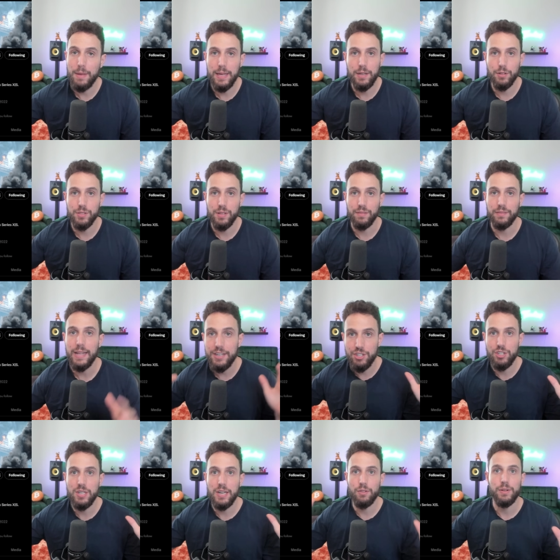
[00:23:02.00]
makers of
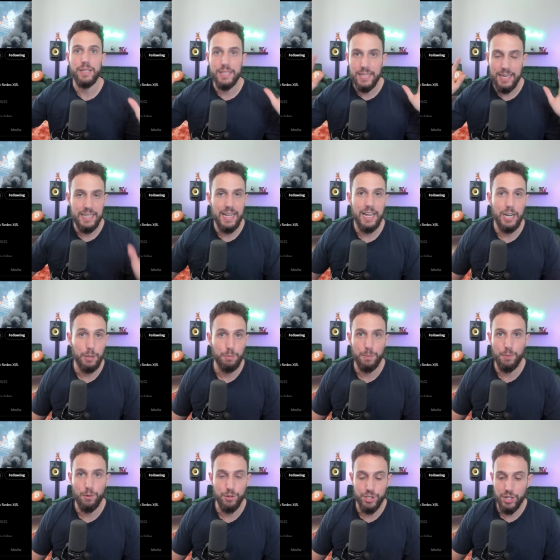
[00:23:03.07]
legendary Titanic
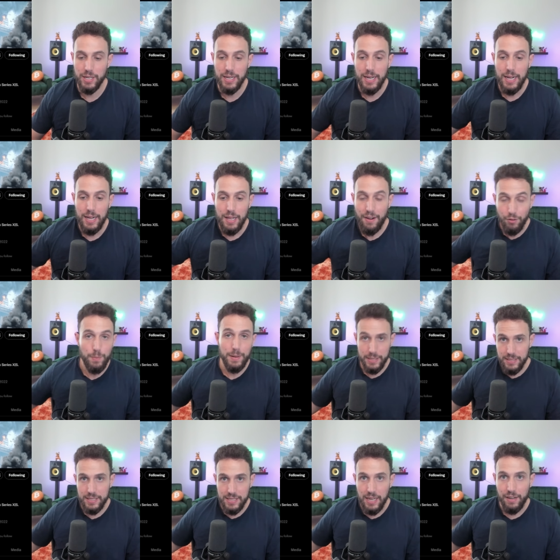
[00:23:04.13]
proportion,
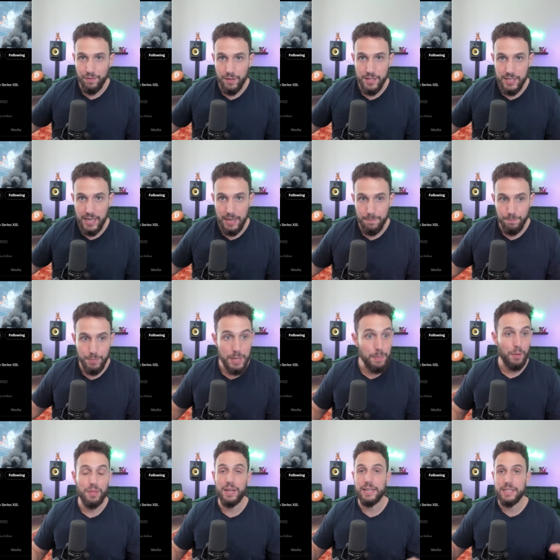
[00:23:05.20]
everybody's excited for this game.
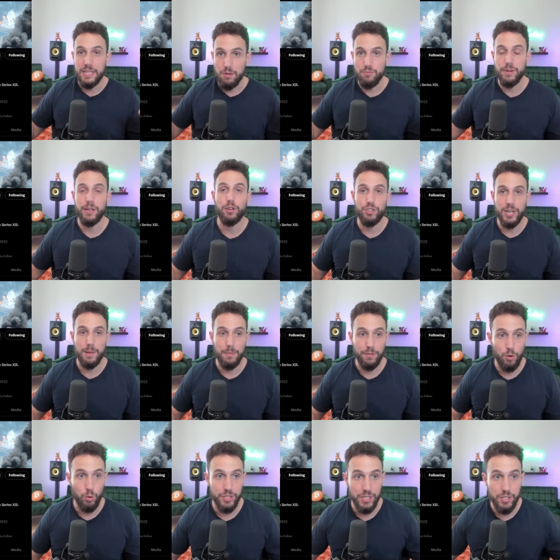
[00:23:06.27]
People think it's a real gem. Of
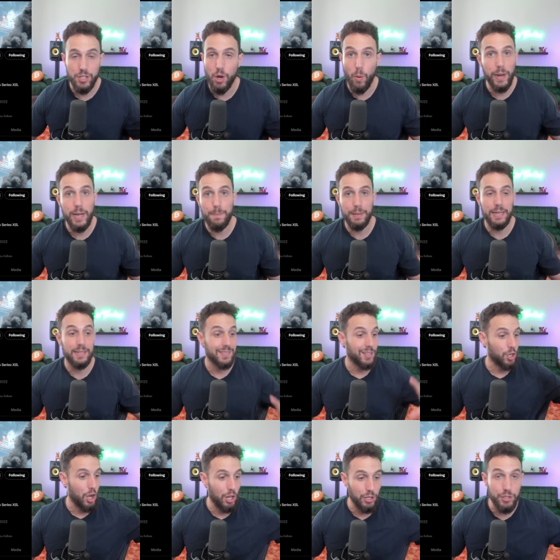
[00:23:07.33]
course, it's going up against the
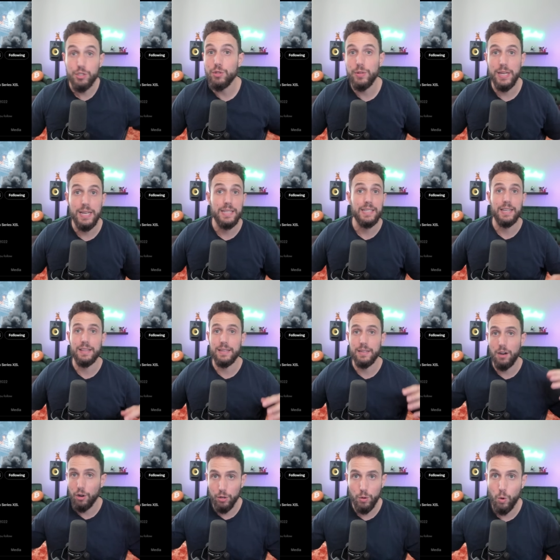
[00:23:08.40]
Call of Duties and the
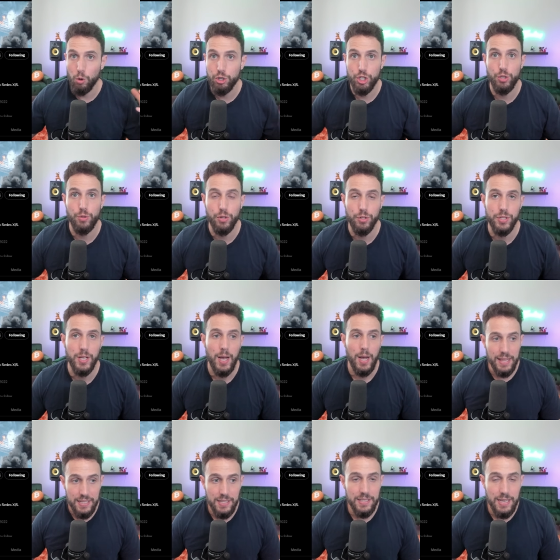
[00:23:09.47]
hardcore shooters.
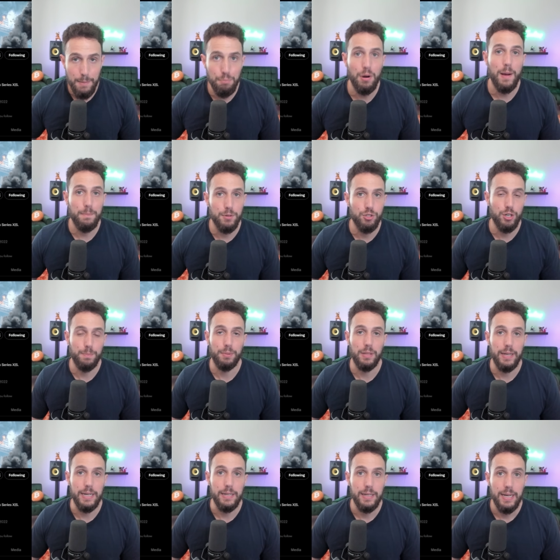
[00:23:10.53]
This is a proper
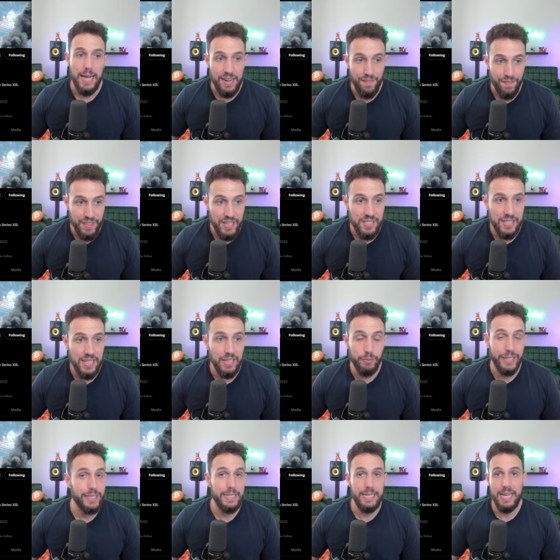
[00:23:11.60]
AAA. And if this thing
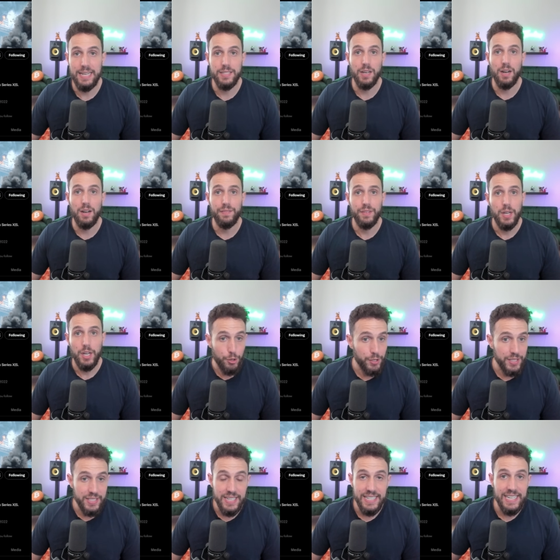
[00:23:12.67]
really takes off, you
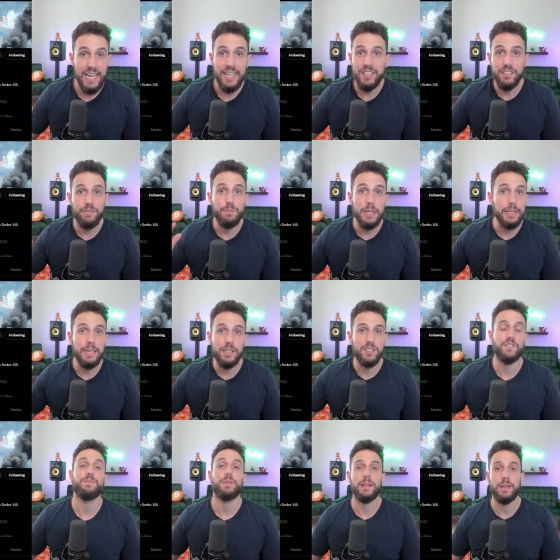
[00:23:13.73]
could see tens of millions
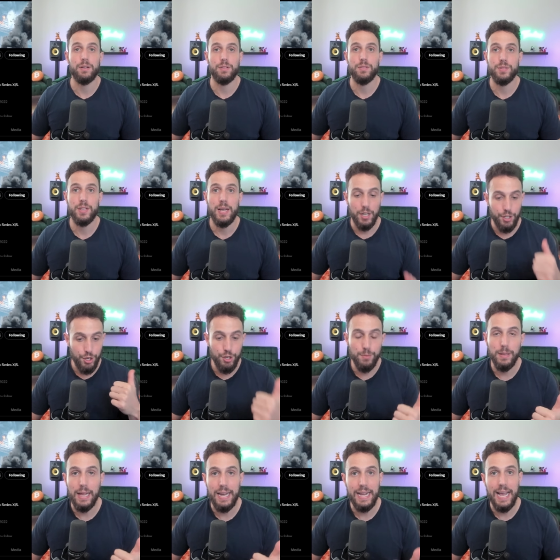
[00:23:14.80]
of players
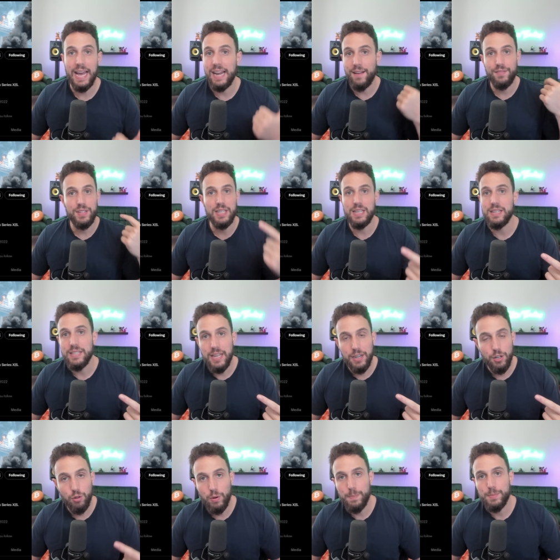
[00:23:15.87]
accumulating NFTs in
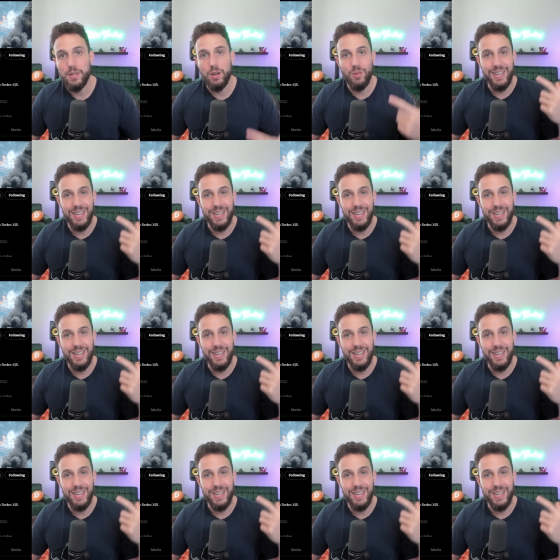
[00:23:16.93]
crypto